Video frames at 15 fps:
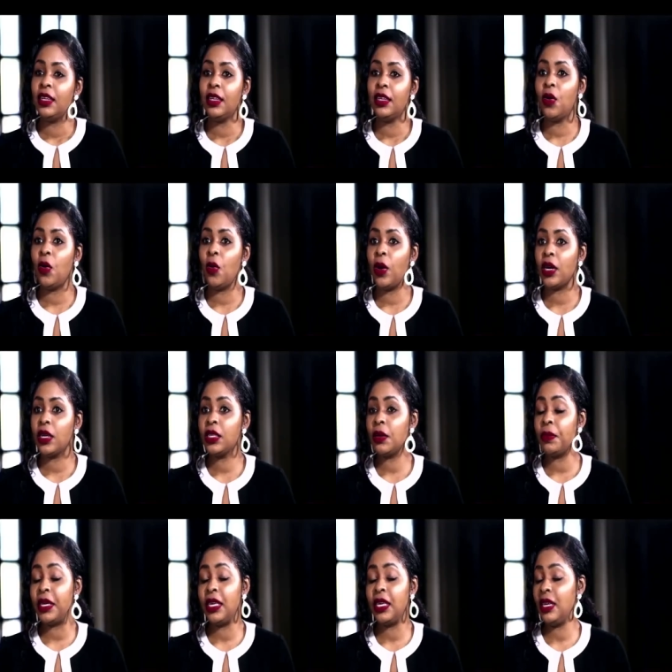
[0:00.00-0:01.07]
You know, what are
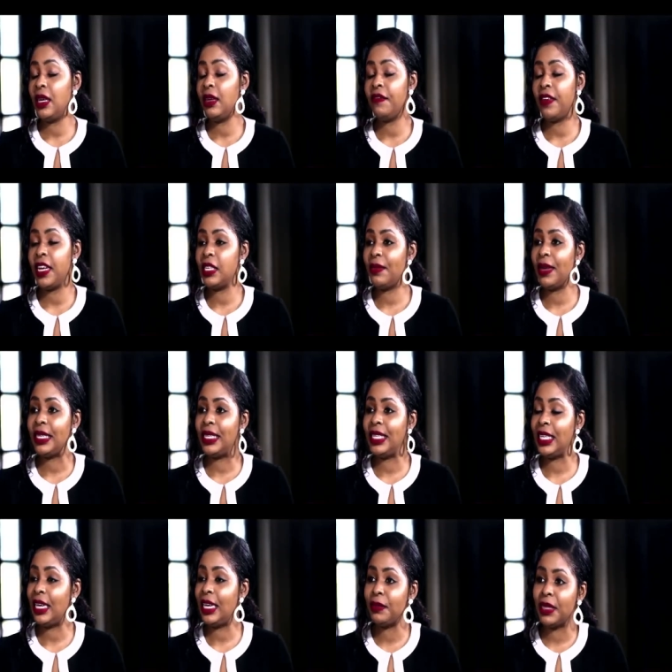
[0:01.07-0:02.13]
some key investment
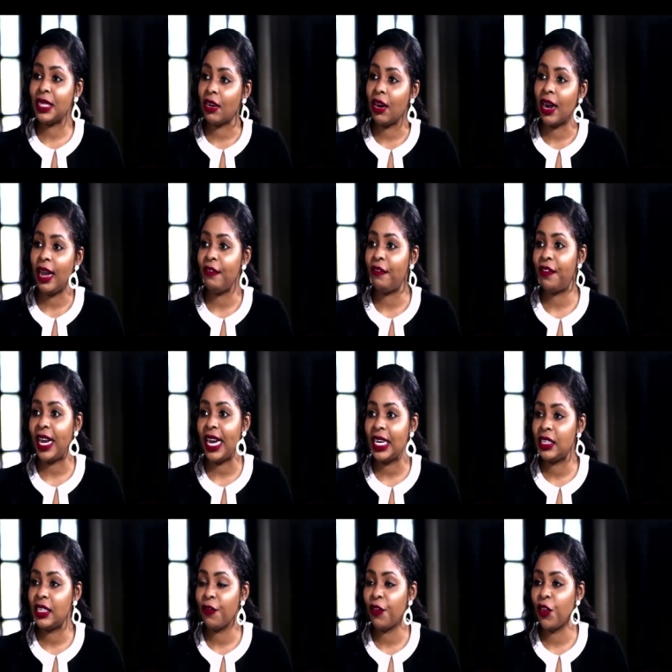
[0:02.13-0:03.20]
tips or
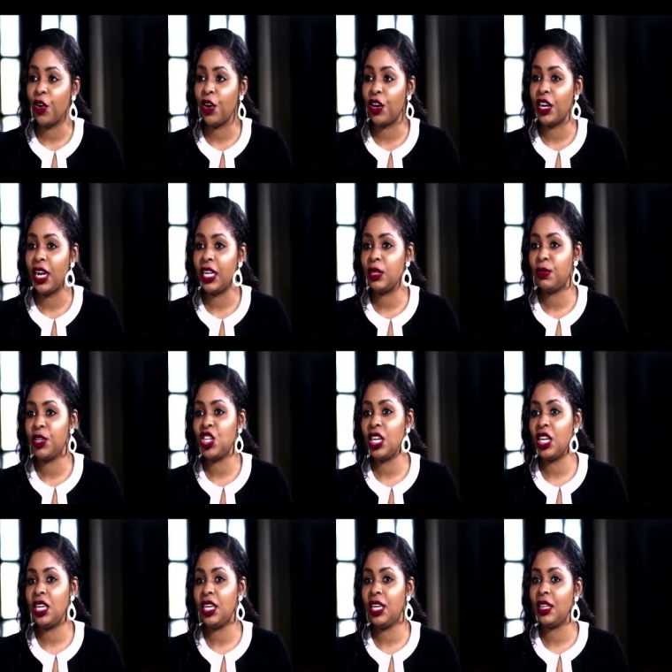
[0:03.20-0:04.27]
advice for,
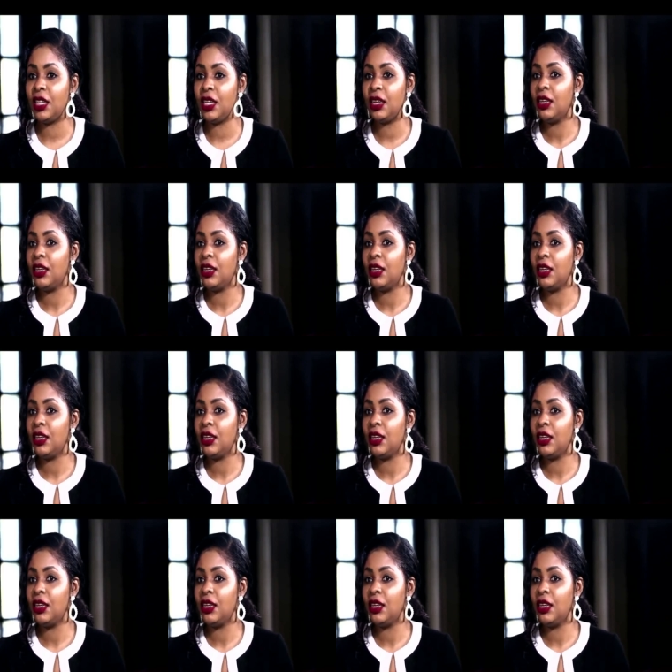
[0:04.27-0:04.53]
especially,